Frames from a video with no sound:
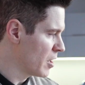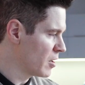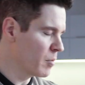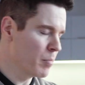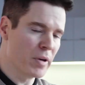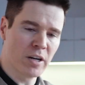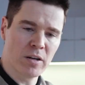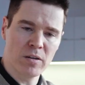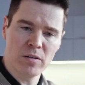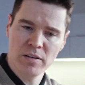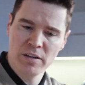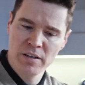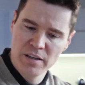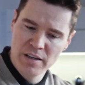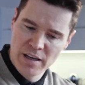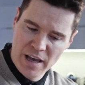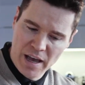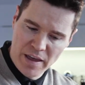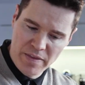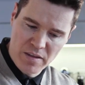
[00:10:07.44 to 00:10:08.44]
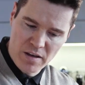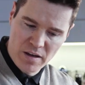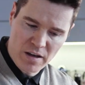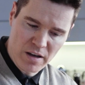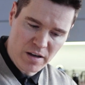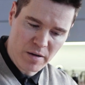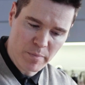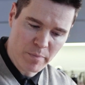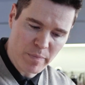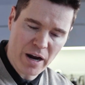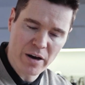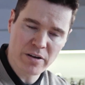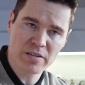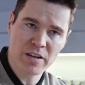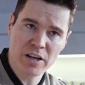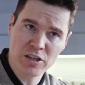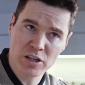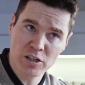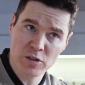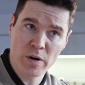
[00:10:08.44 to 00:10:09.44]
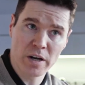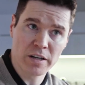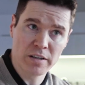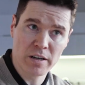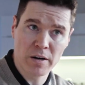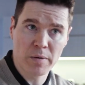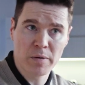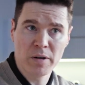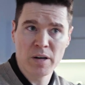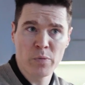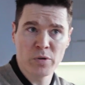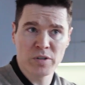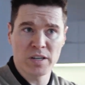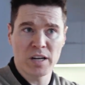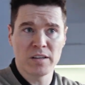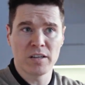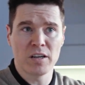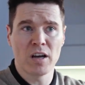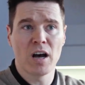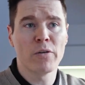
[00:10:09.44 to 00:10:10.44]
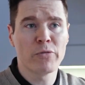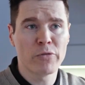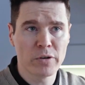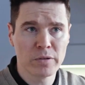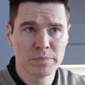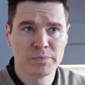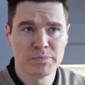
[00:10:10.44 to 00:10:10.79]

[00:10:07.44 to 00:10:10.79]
in the middle, and the buyer's agent is right there. He presented the offer,